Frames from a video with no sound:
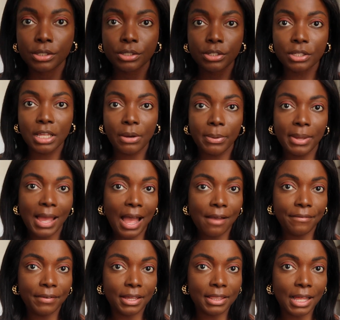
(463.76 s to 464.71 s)
So there we
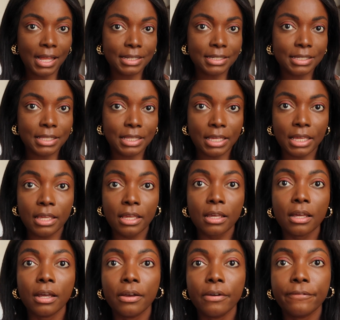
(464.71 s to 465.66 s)
have it. That's
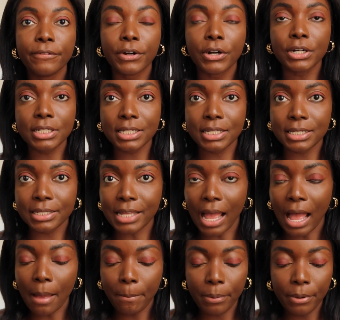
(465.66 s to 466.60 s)
the first
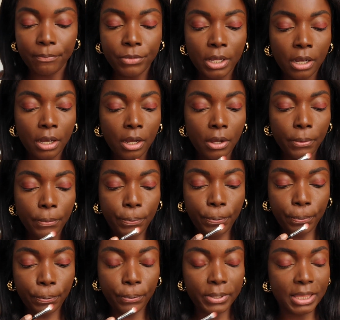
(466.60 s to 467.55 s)
step
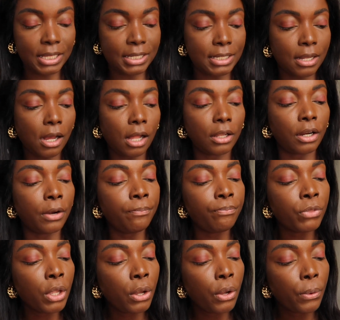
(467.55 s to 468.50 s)
with this color.